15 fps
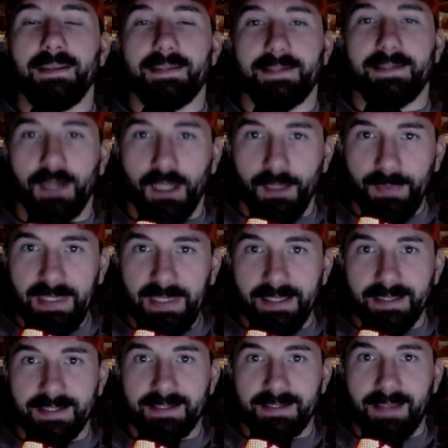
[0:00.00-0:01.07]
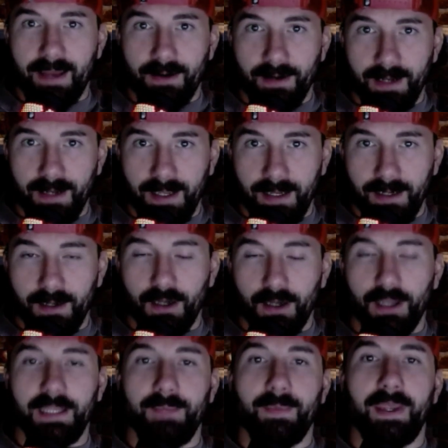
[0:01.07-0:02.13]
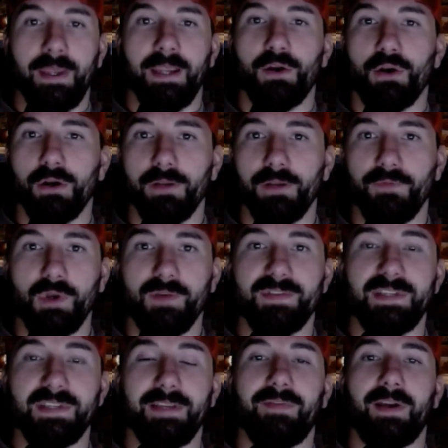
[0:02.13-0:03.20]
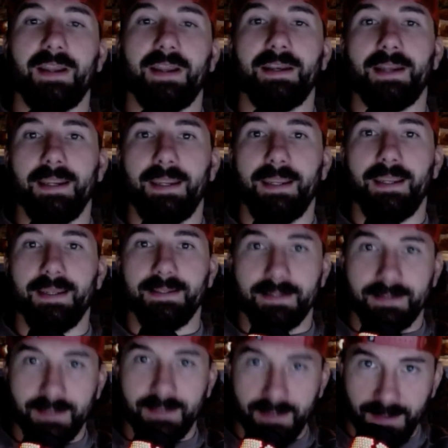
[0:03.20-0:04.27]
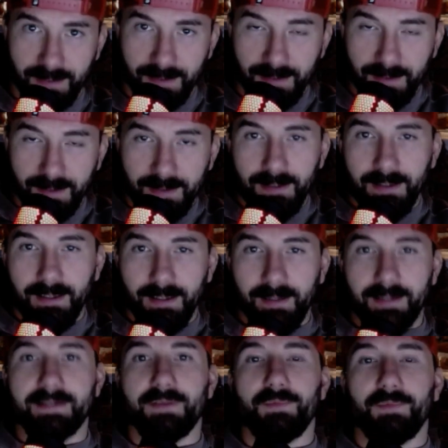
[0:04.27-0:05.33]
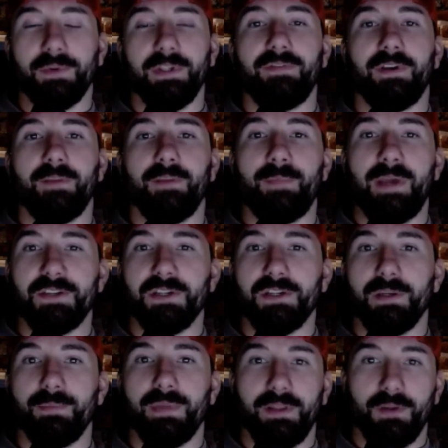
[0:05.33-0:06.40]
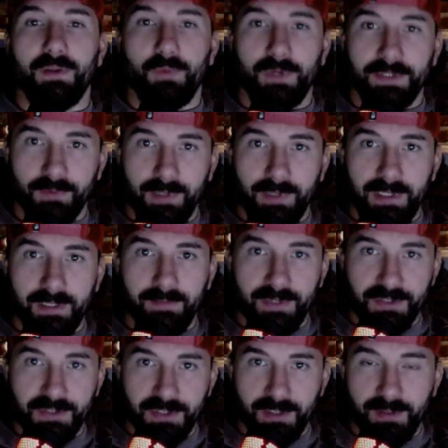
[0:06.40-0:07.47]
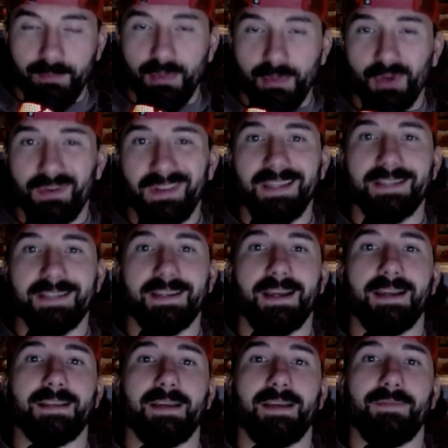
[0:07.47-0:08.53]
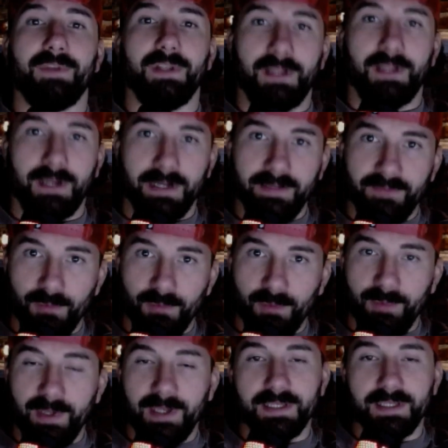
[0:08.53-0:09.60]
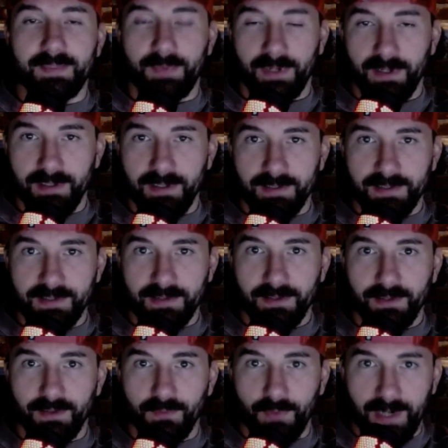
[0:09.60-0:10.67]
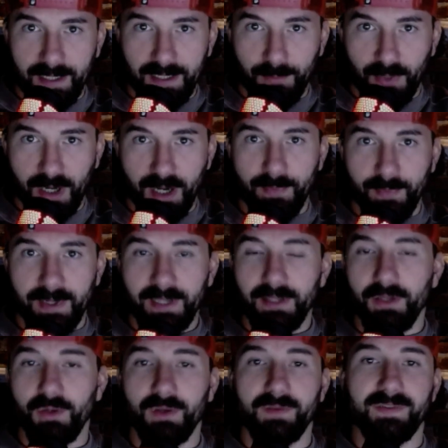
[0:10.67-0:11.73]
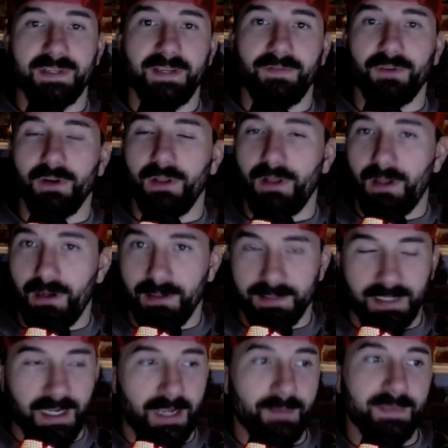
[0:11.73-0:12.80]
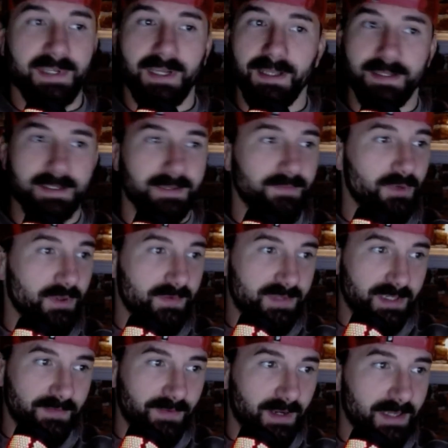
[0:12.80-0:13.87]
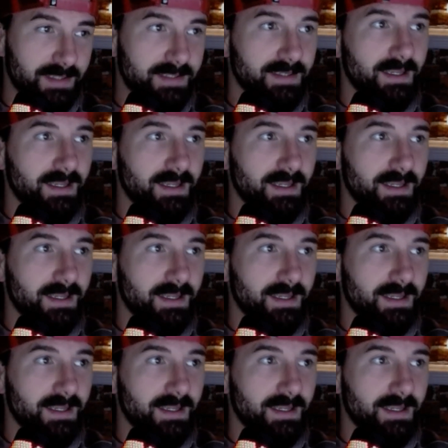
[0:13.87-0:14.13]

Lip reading: Dalby this Saturday on the main card of UFC Fight Night Kansas City. And this is a really fun matchup in the welterweight division. Both of these guys have a lot of MMA experience. Randy Brown, been in the UFC for a long time, tons of UFC fights,